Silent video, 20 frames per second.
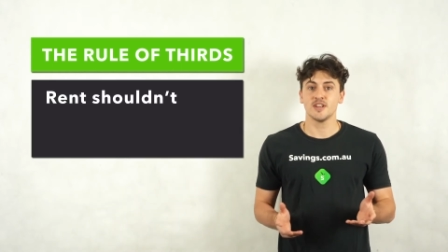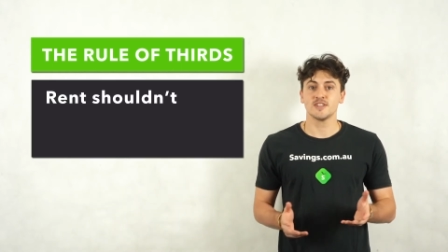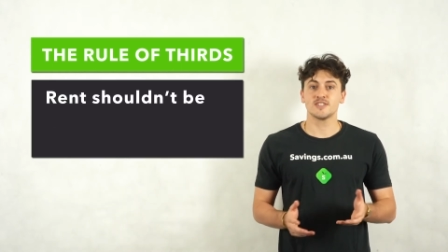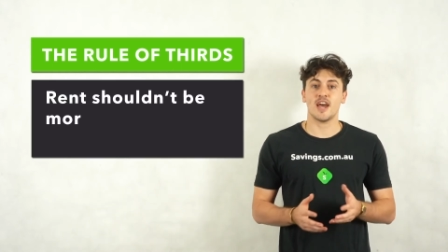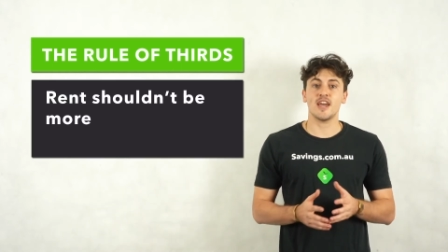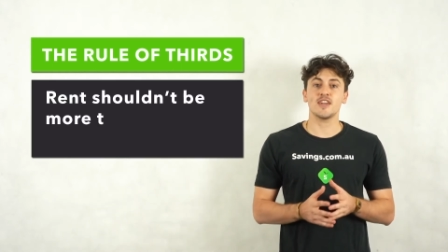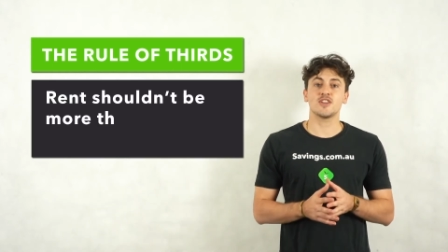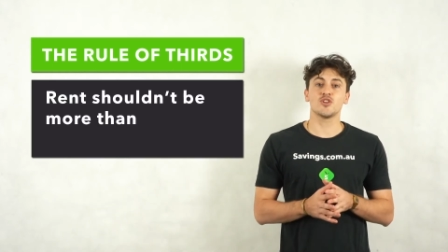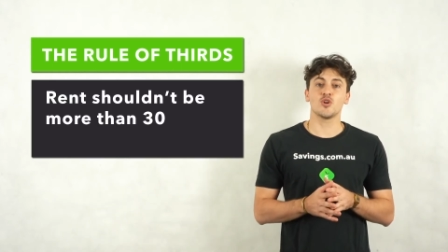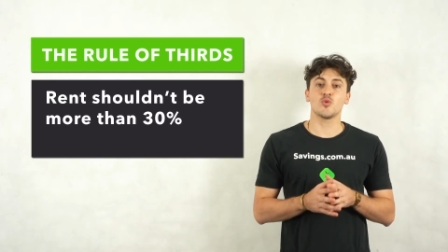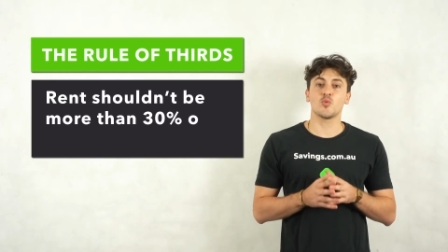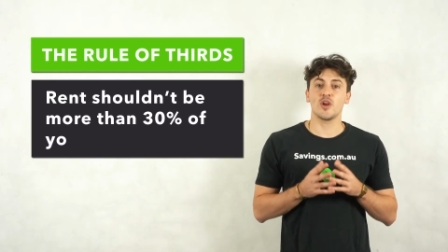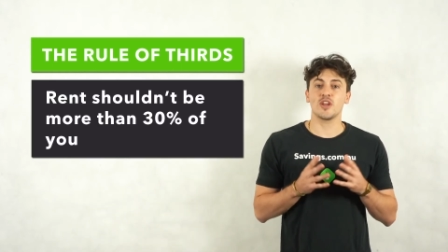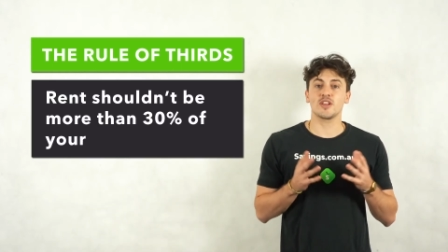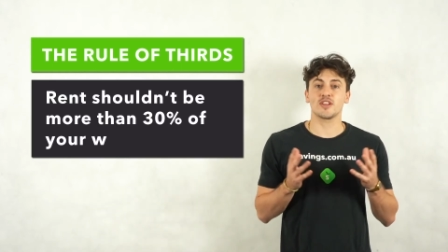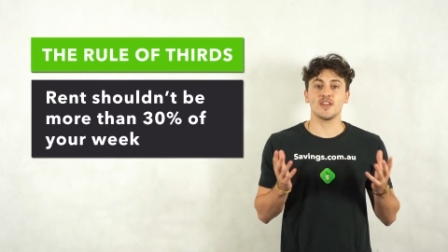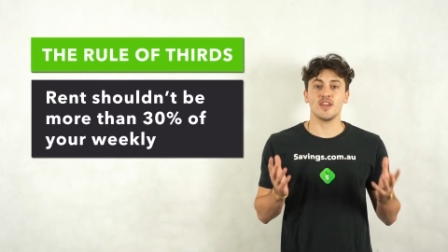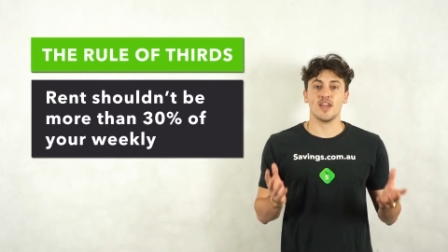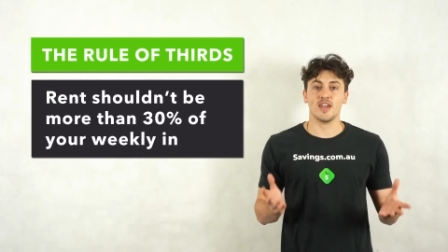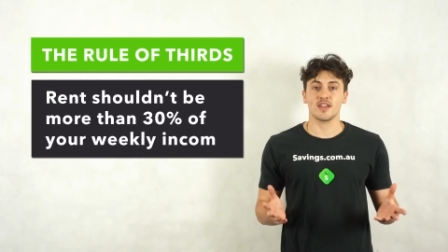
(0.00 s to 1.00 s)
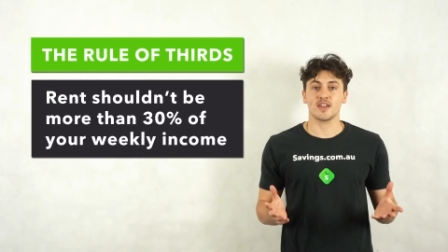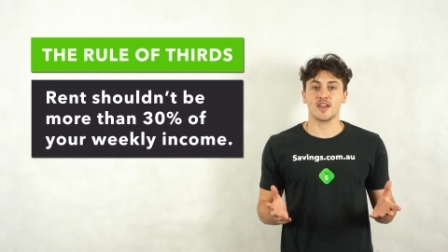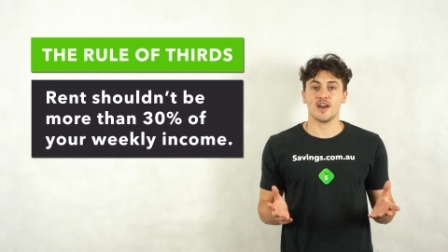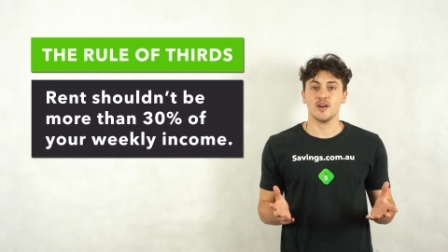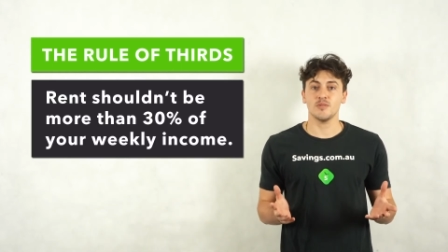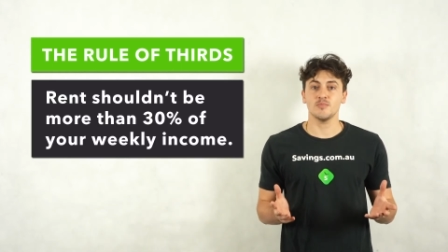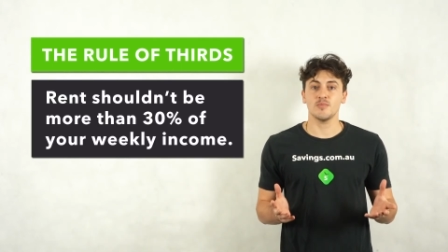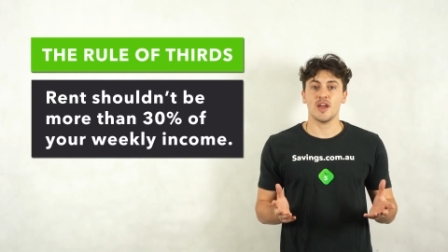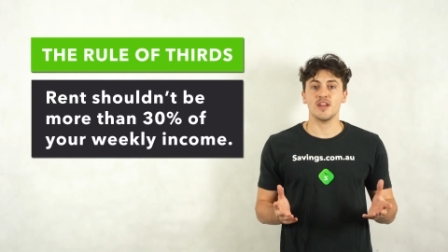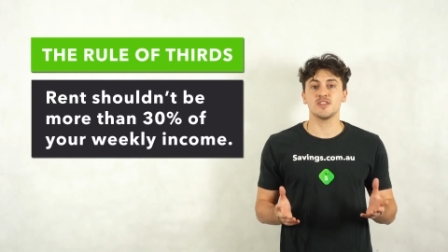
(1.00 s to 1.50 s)
Take your weekly
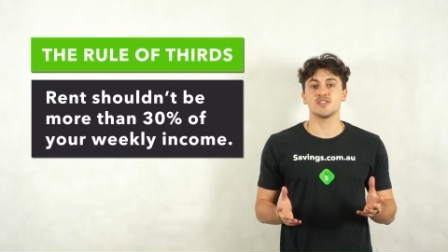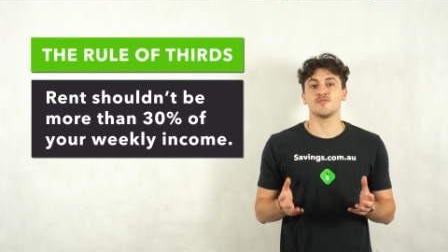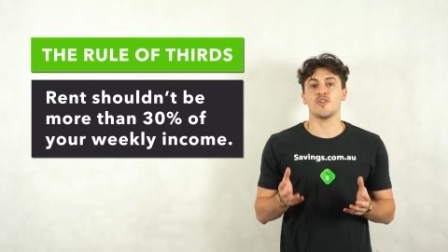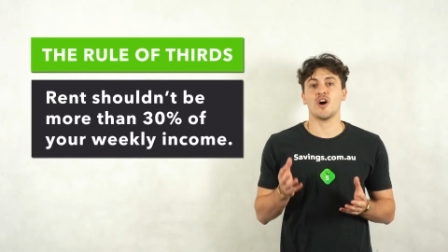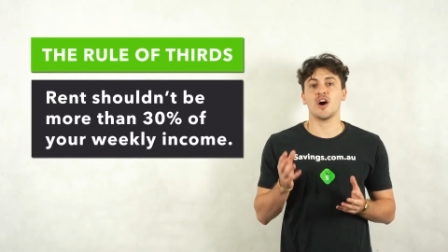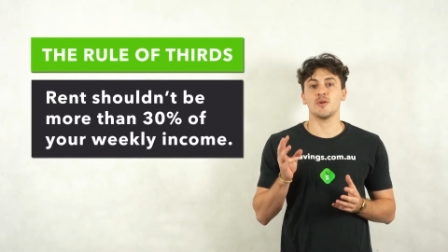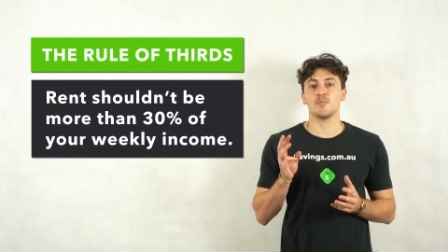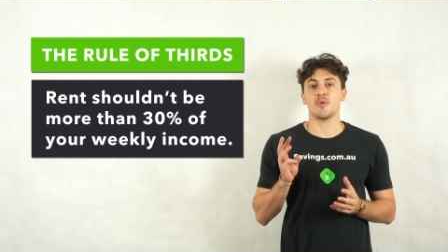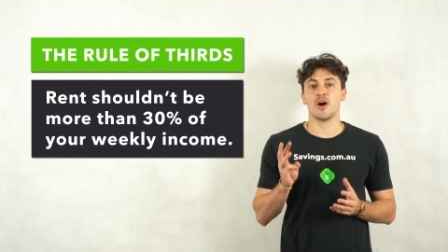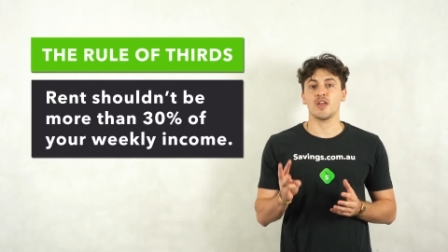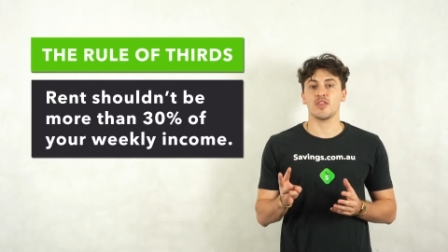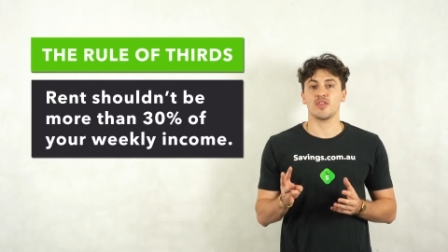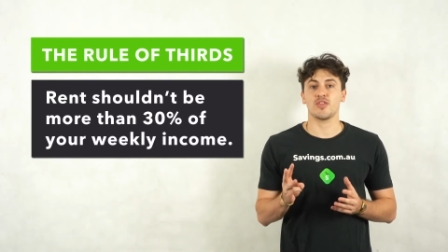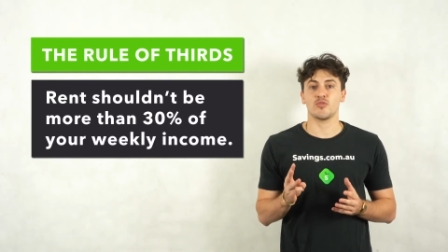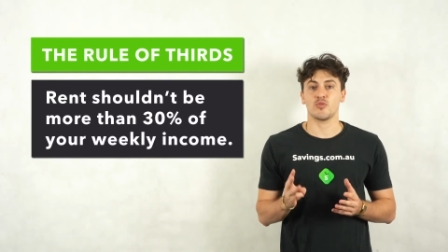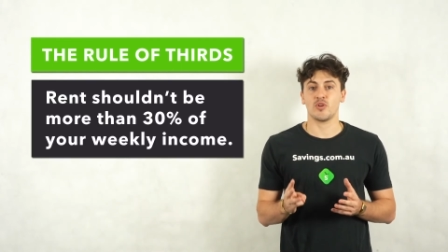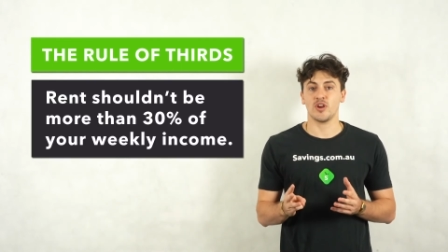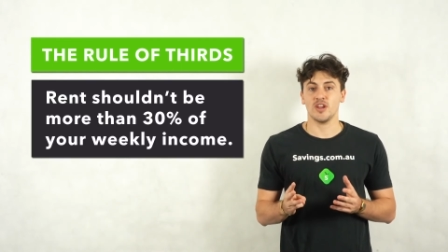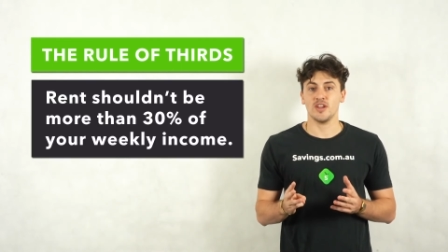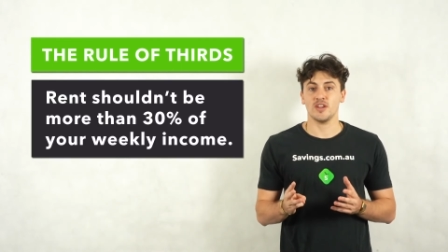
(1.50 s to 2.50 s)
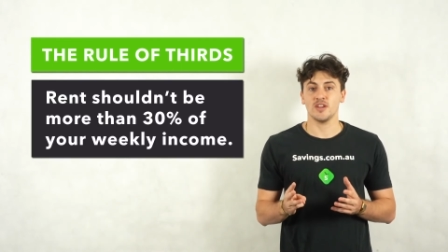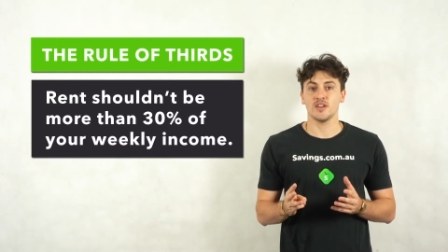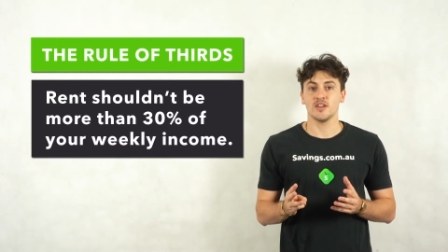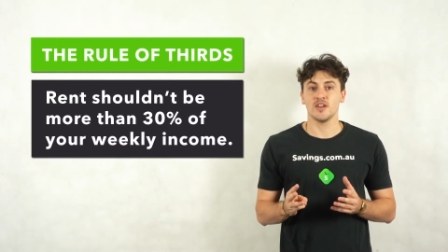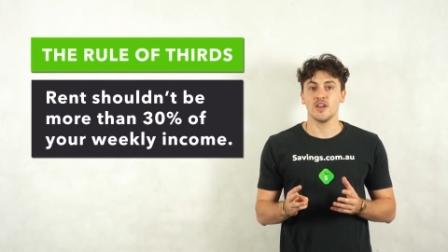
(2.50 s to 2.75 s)
income and divide it by three.